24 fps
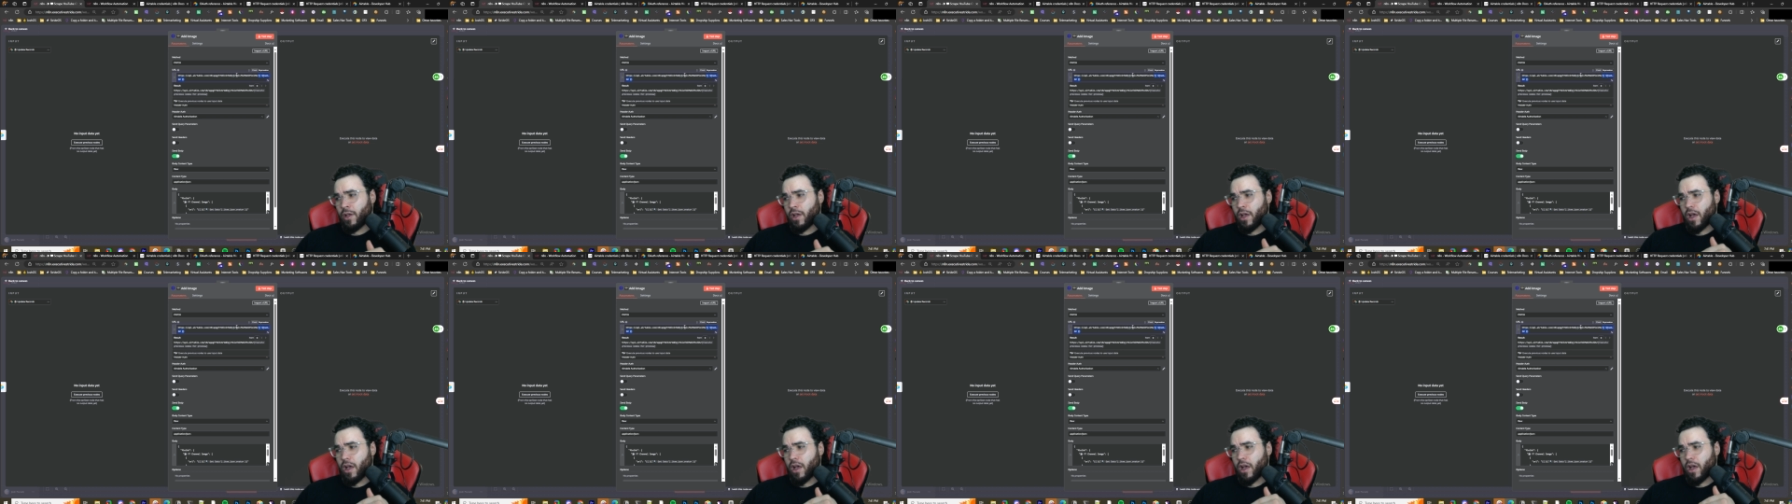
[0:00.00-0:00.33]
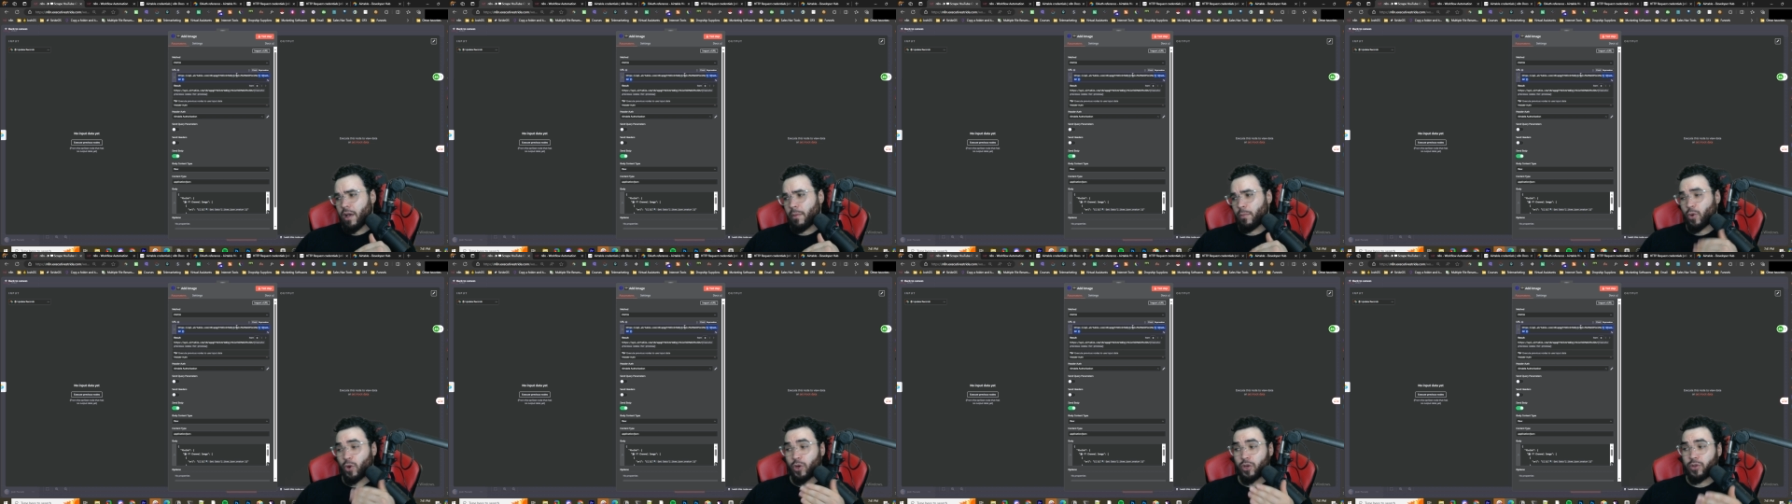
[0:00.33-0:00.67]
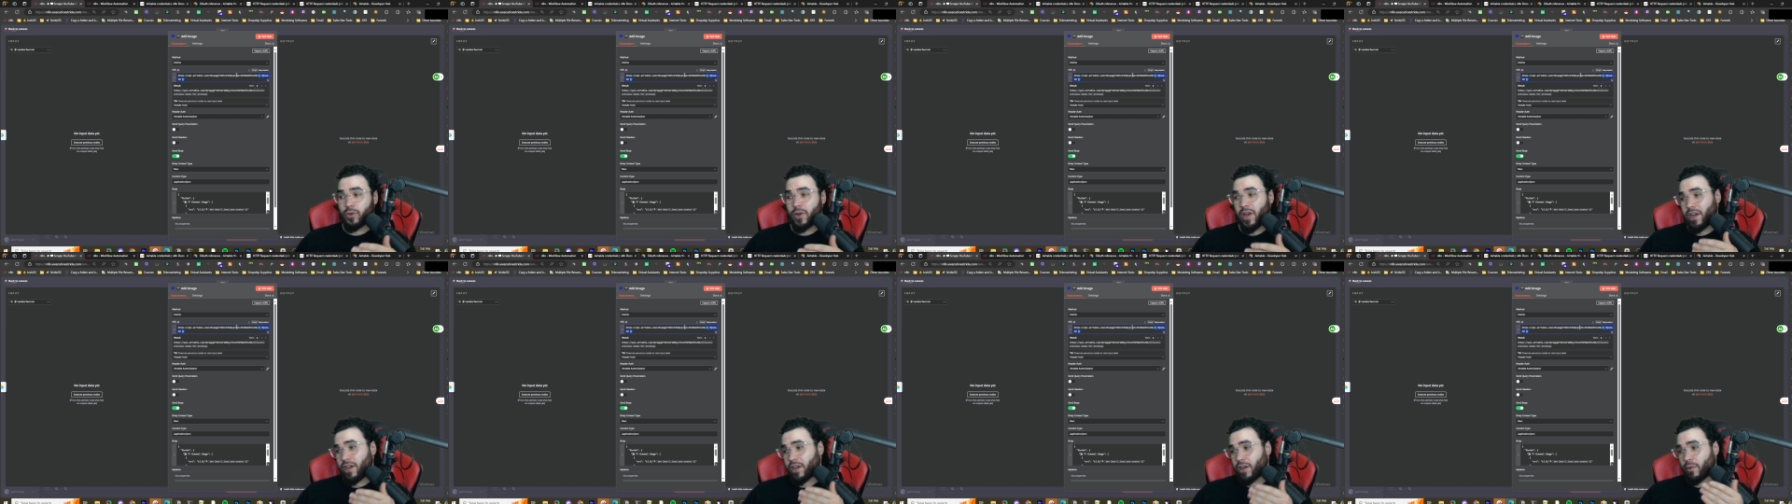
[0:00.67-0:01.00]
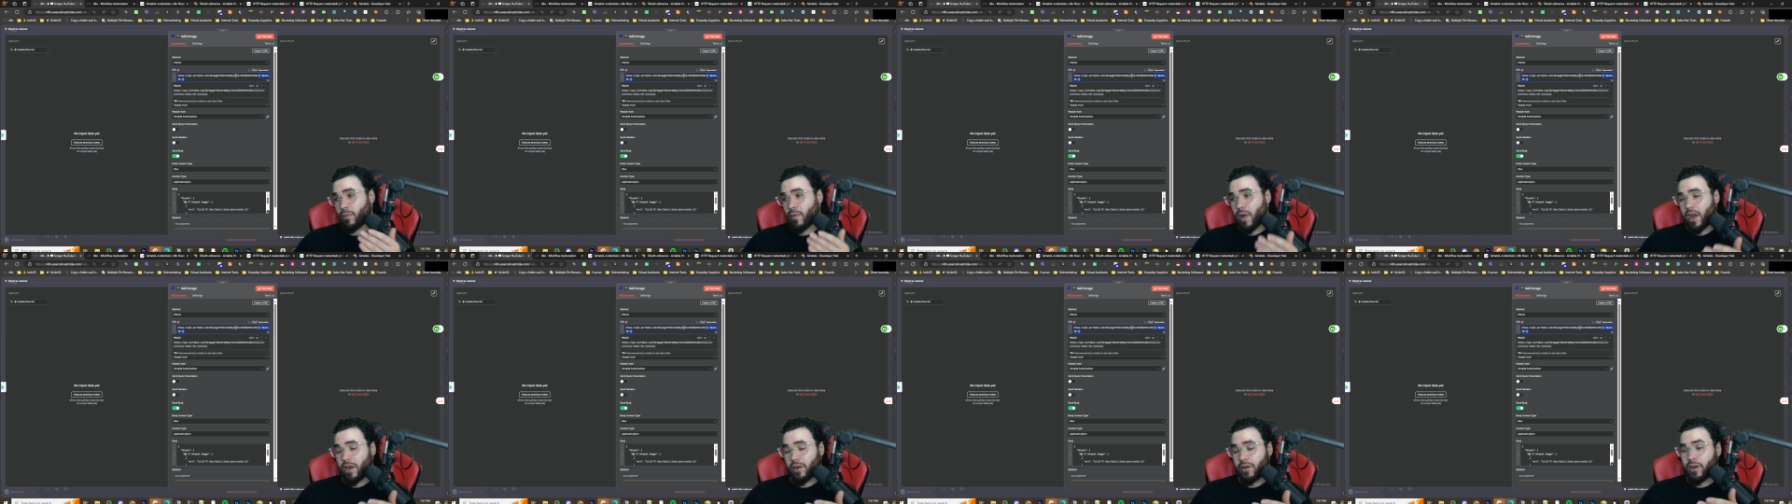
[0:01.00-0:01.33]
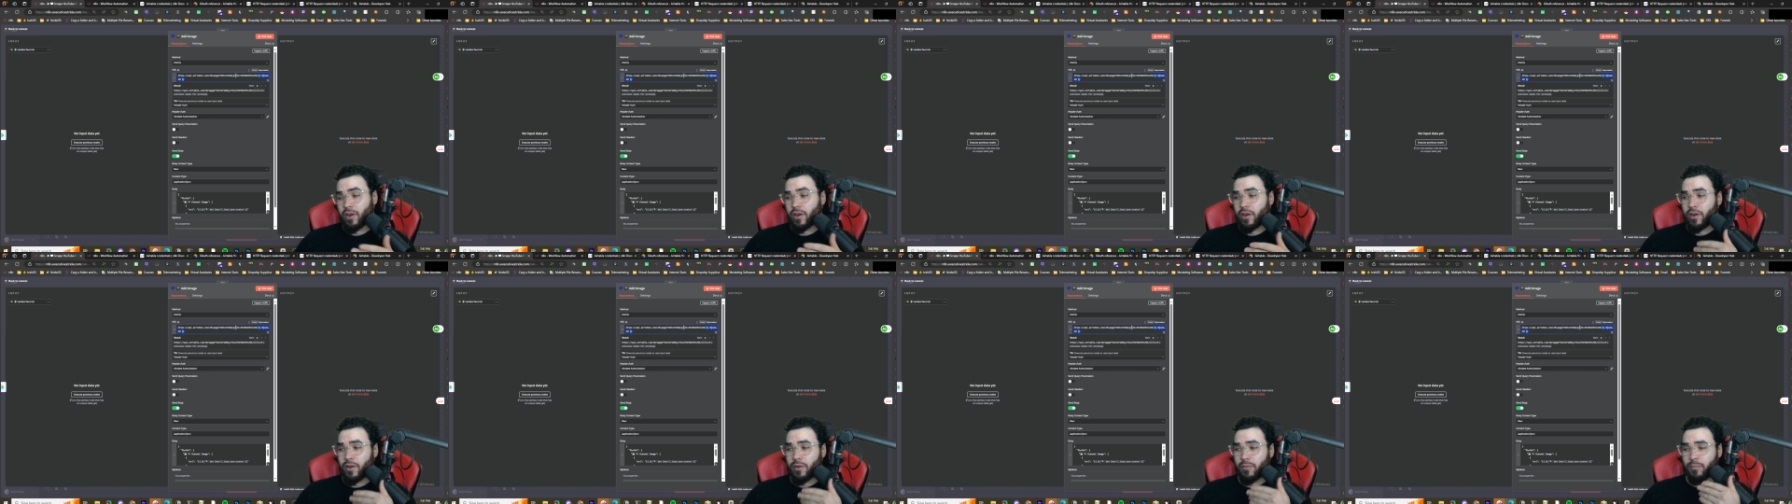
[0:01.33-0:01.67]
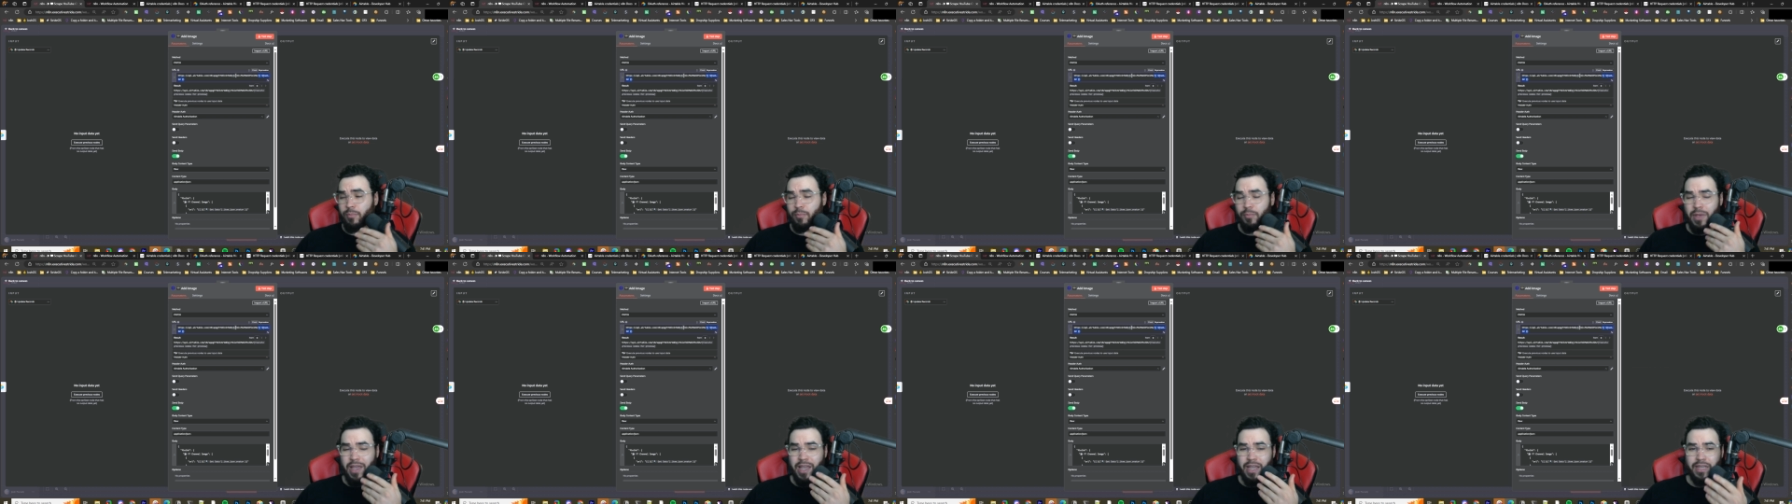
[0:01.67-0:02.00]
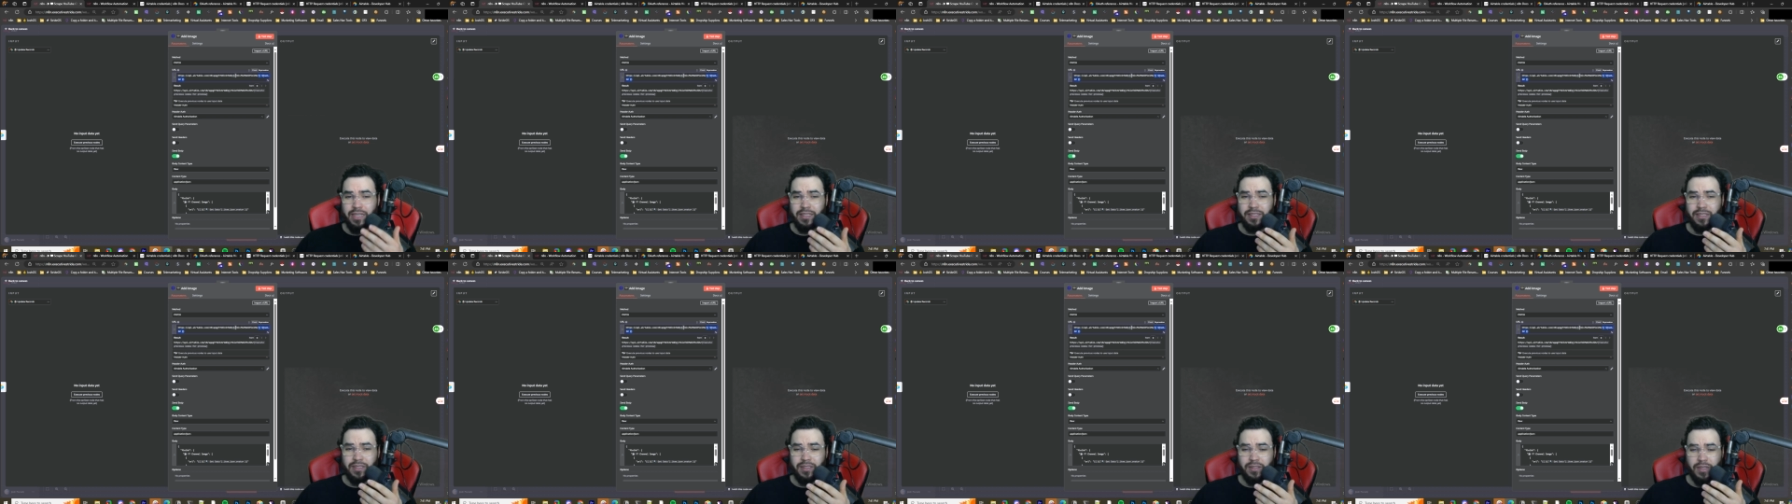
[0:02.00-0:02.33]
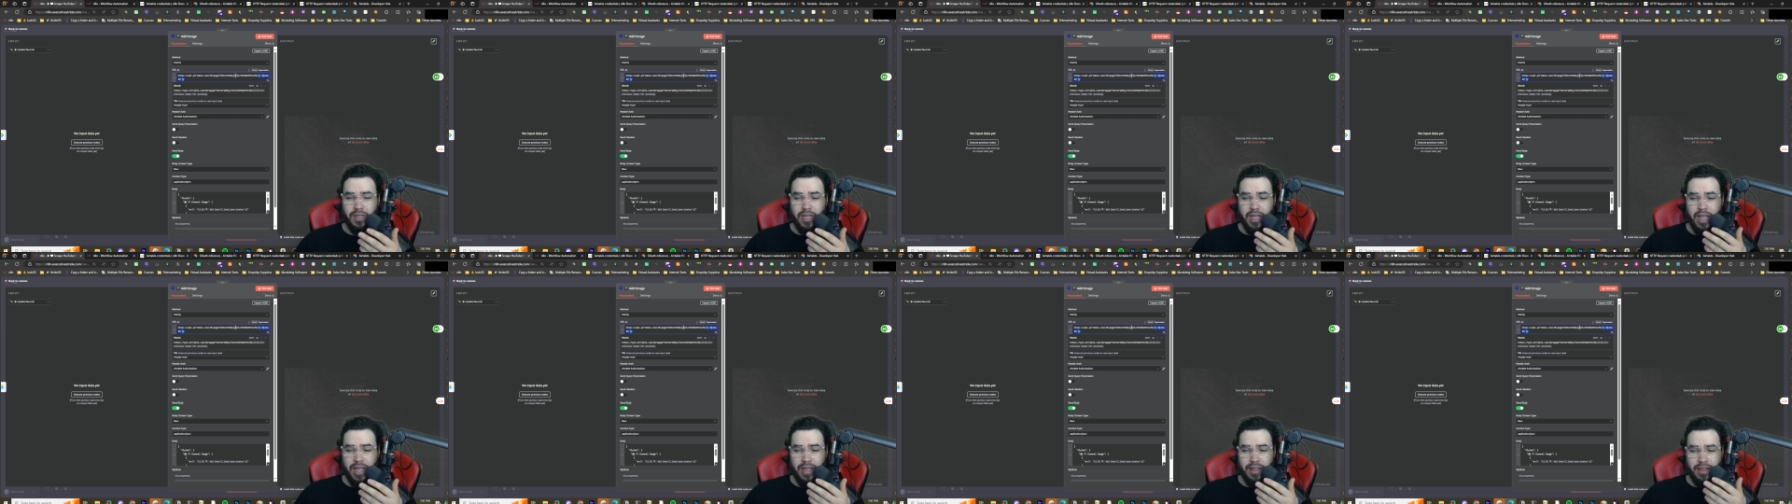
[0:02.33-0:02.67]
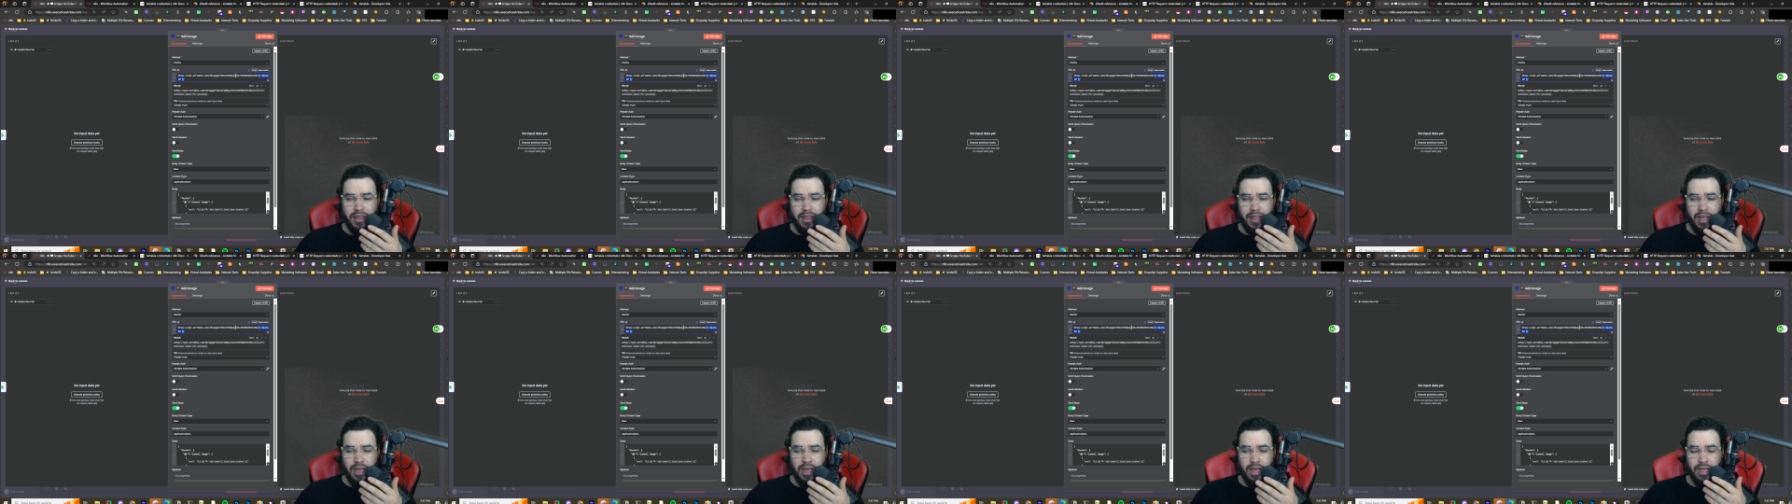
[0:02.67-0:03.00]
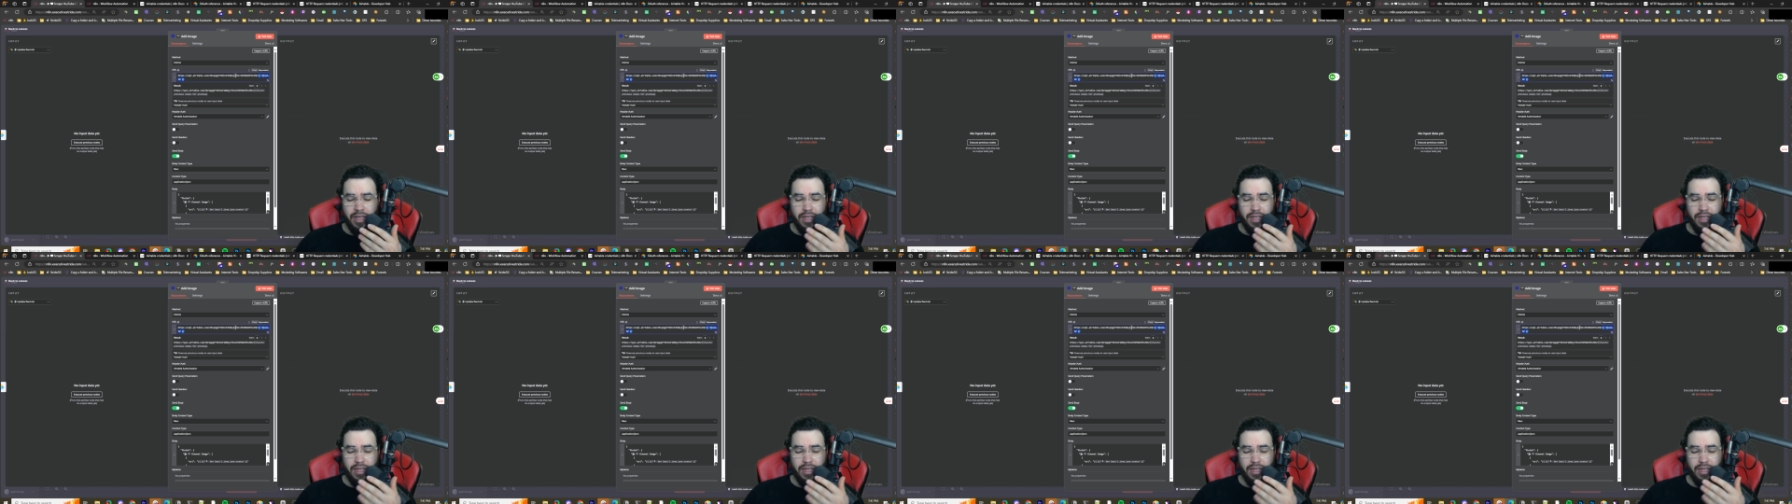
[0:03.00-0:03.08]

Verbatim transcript: um, or created a record based and uh,